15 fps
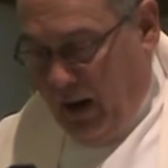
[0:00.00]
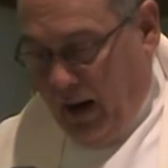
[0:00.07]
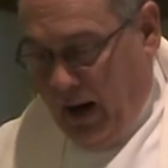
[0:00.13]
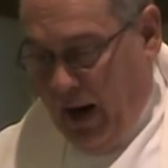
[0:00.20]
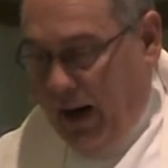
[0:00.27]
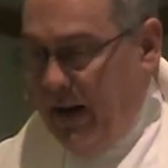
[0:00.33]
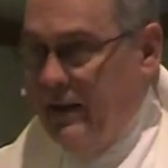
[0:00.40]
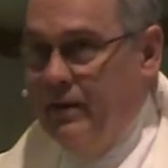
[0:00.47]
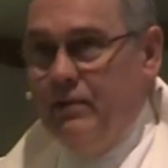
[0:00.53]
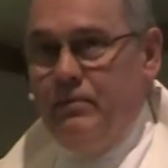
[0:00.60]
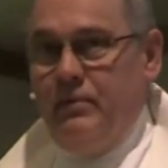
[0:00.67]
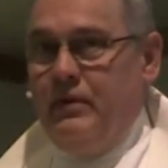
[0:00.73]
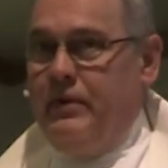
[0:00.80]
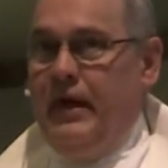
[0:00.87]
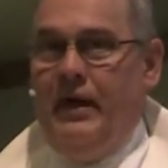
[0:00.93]
I
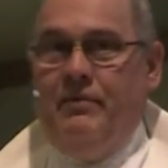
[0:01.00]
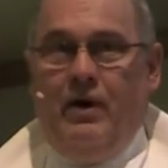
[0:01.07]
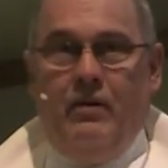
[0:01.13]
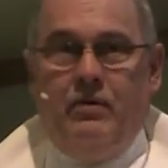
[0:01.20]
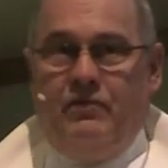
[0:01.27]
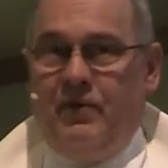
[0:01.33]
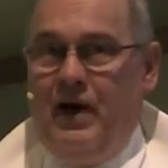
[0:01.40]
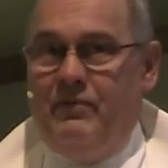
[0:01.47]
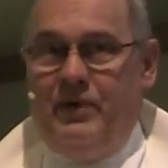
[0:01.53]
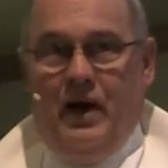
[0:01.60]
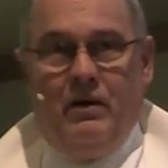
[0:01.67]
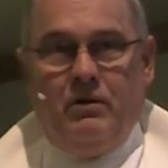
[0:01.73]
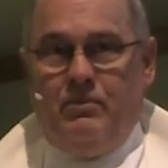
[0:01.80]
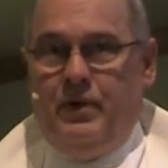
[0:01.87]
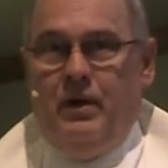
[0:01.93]
gave out a
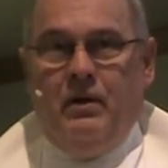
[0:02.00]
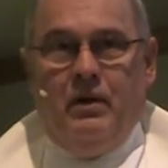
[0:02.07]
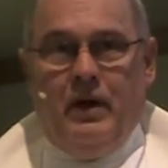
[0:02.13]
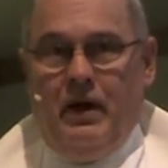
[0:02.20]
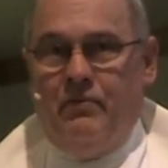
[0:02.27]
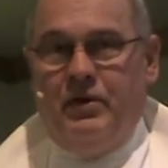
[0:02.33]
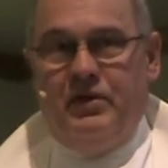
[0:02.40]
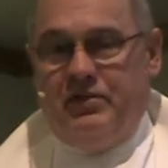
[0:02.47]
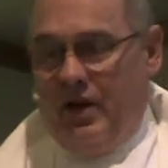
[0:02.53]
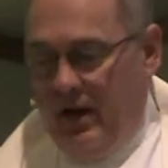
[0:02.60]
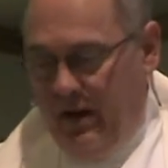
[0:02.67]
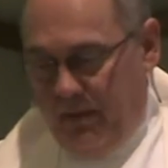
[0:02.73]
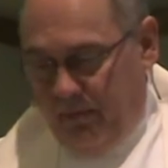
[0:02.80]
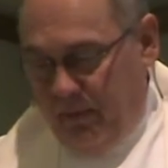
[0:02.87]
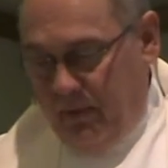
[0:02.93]
$5 bill every
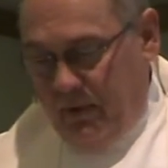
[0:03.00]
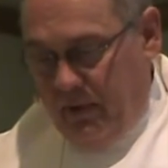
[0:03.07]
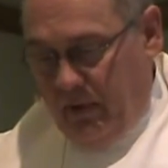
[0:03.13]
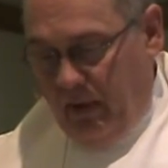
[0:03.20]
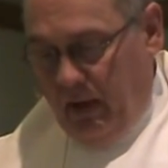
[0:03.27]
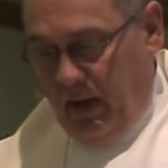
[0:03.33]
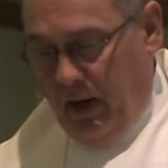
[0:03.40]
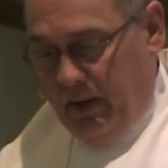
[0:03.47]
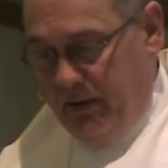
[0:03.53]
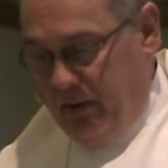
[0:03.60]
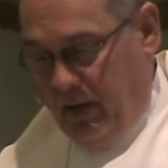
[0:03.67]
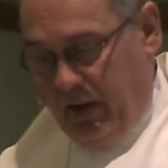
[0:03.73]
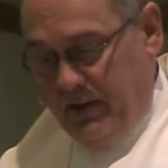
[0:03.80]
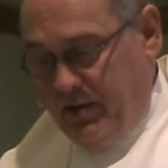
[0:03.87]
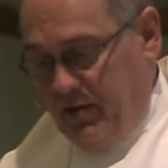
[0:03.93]
time
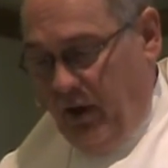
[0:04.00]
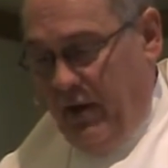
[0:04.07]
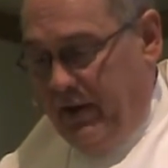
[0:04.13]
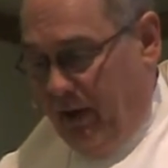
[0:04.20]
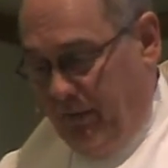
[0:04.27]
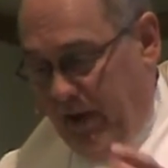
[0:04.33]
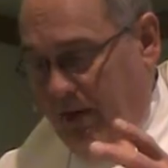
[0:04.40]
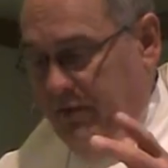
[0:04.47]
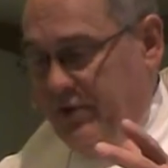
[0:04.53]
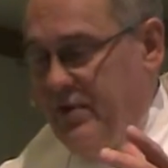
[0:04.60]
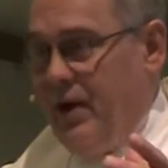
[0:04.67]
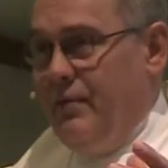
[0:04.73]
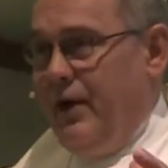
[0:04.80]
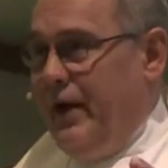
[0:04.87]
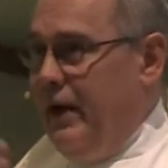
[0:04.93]
I, I saw them every
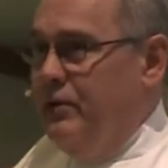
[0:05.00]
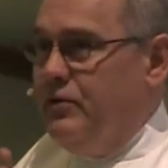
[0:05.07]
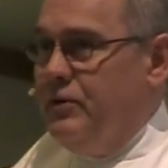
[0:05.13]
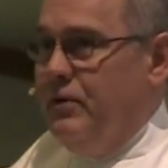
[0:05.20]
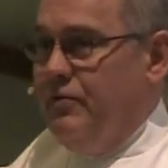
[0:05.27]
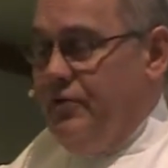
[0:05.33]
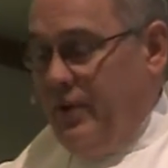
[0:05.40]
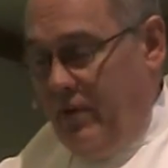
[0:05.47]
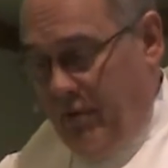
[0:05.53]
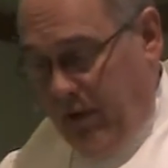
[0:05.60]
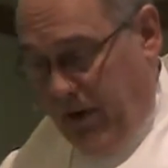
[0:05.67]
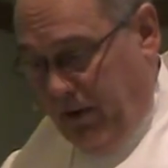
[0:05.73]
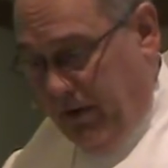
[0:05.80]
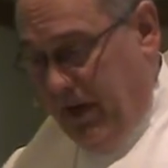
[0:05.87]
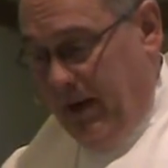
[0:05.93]
time I entered a freeway
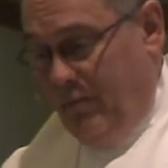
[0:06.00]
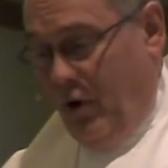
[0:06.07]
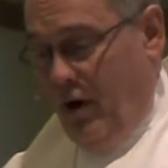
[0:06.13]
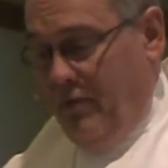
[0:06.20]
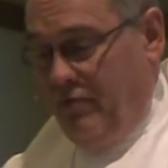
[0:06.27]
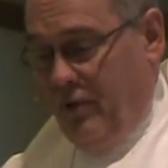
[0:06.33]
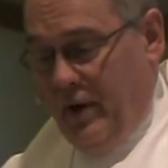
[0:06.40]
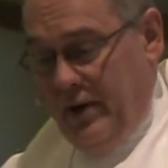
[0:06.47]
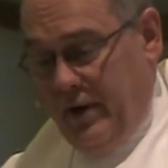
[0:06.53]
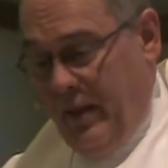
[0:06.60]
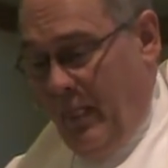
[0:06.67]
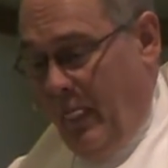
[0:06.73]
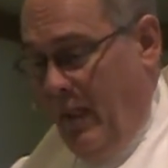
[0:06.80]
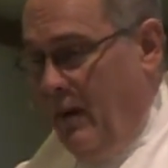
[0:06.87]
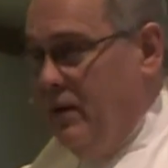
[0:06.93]
or came off
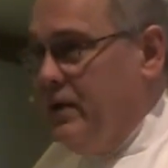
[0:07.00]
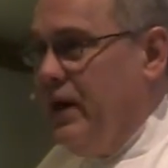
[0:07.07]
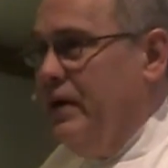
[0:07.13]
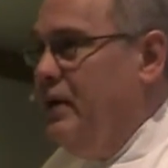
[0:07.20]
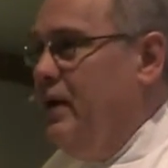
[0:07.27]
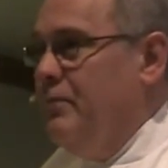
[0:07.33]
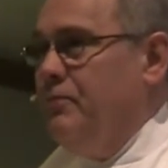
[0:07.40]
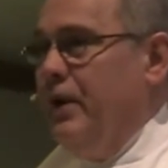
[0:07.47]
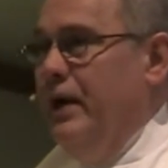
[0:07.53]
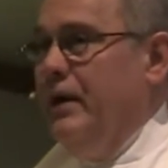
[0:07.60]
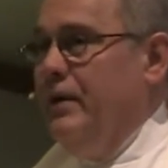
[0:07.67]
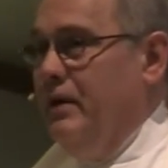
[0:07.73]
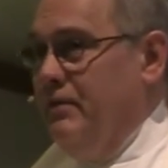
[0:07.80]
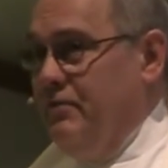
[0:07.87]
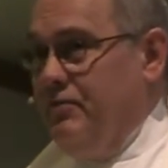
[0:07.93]
one, kind of like paying
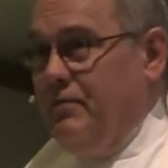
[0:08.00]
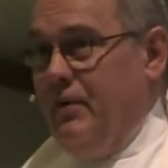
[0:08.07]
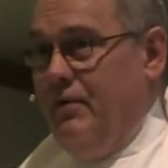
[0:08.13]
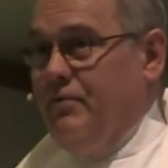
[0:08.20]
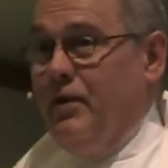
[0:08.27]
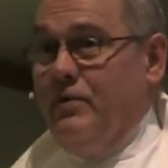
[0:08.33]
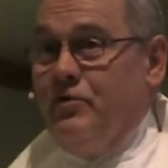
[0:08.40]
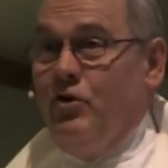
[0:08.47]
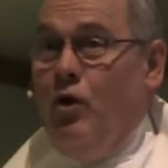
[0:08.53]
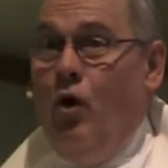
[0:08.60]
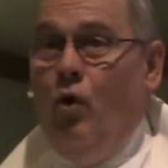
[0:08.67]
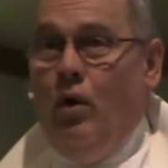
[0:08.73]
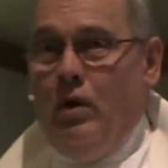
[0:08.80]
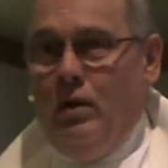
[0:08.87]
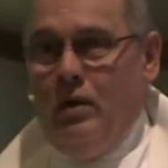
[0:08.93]
a, a, a
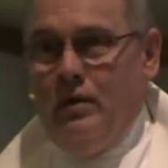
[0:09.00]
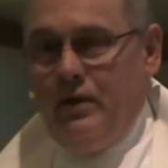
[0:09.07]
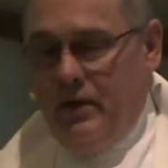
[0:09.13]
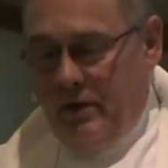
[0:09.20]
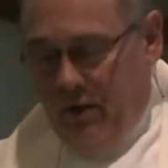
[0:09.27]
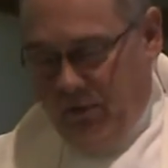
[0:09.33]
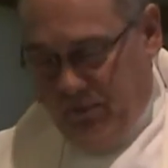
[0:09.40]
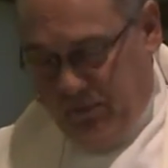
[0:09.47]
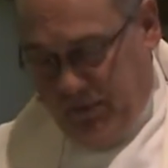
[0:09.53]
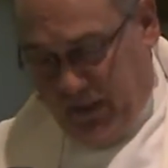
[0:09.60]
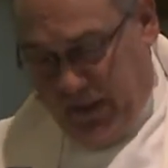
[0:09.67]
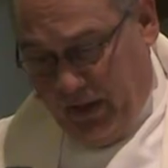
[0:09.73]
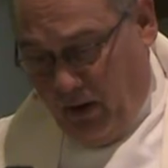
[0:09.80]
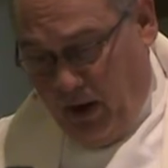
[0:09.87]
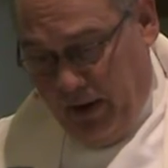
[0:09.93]
toll, you know, to
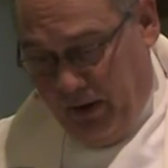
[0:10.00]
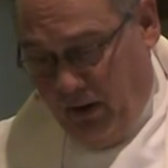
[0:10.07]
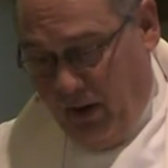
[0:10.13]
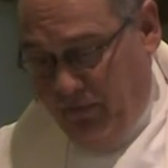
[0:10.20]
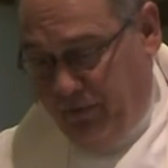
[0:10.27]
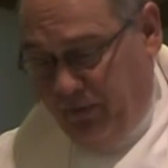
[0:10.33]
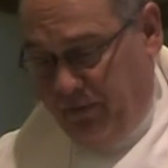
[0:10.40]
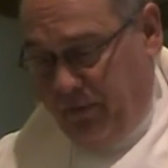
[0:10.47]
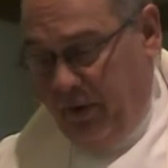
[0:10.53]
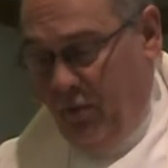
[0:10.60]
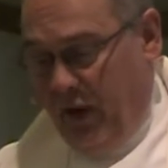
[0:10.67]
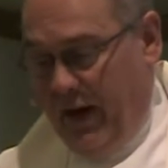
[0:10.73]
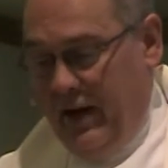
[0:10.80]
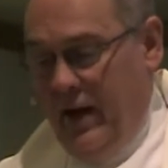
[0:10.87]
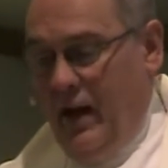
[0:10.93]
get on and off the
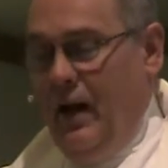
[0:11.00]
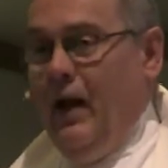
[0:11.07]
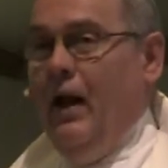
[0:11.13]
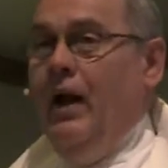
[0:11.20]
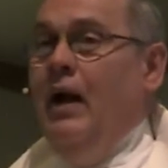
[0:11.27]
freeway.